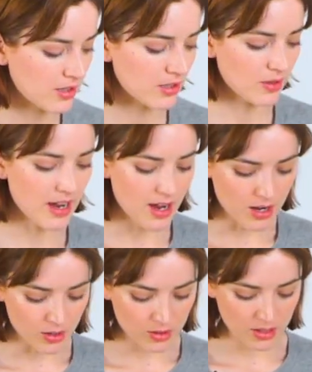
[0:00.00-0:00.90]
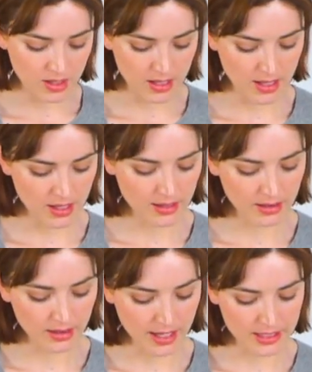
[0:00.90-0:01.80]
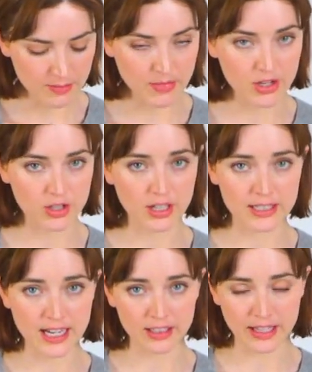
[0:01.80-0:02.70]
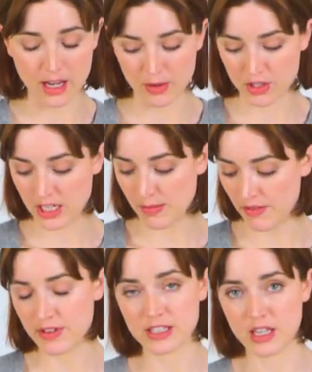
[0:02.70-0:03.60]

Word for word: So now let's measure exactly how much EMF is